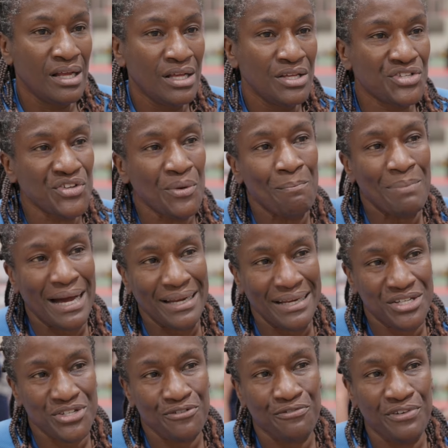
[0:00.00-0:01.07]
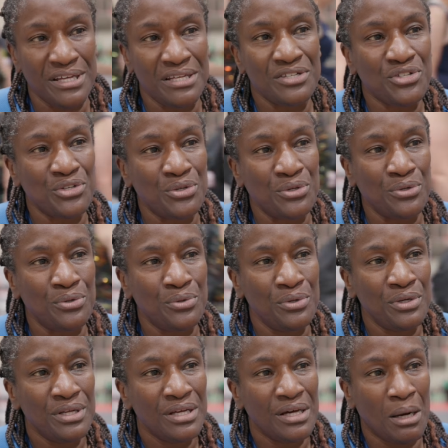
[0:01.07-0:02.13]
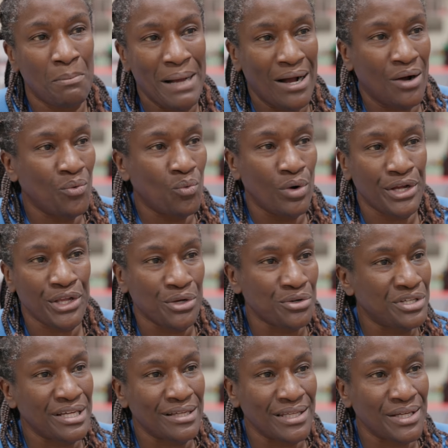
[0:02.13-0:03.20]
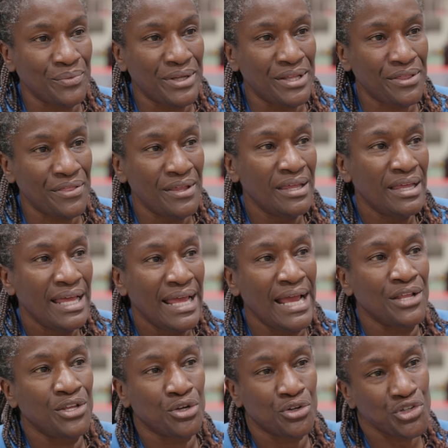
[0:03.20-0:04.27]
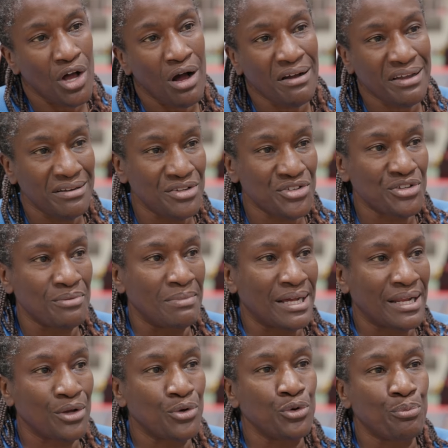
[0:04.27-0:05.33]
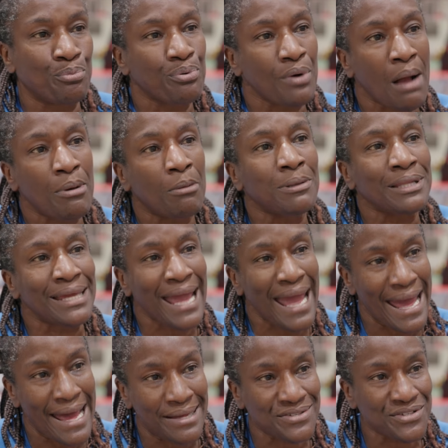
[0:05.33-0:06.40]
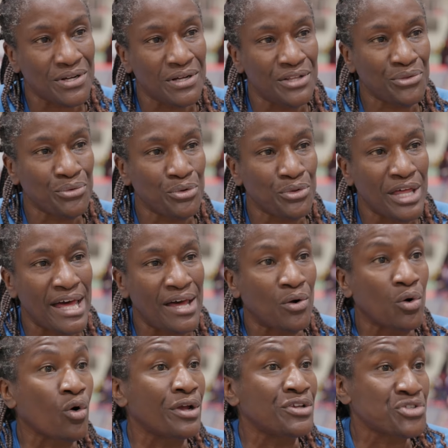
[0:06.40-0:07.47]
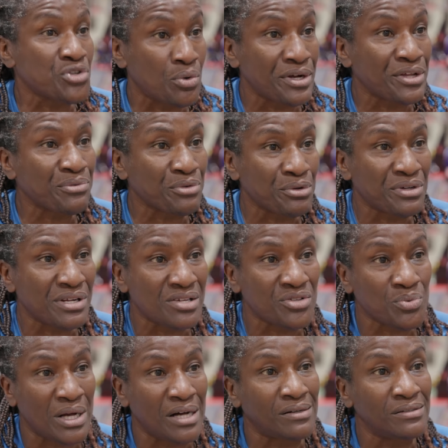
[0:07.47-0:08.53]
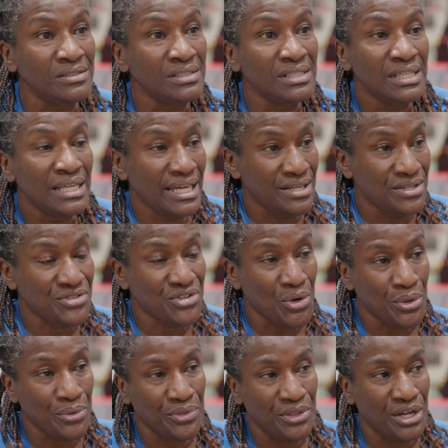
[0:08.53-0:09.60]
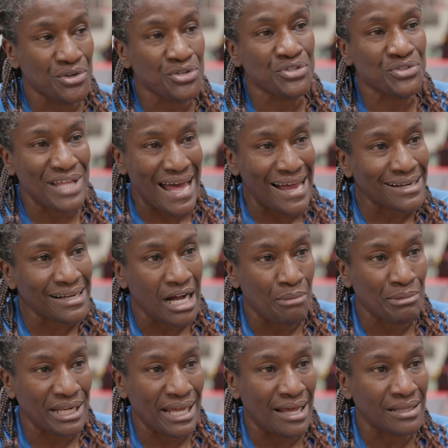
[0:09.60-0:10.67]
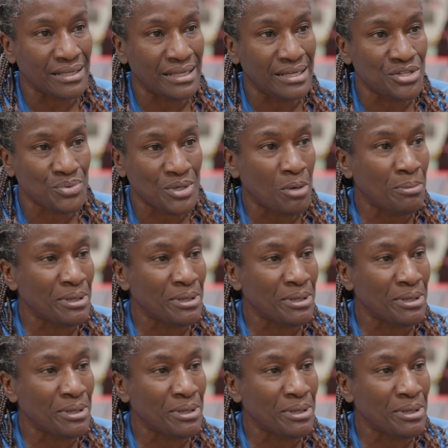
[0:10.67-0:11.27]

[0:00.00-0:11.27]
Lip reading: somebody to vent to about what you're dealing with. and you're talking to somebody who probably has gone through that or is going through it as well. And so there's that commonality as well,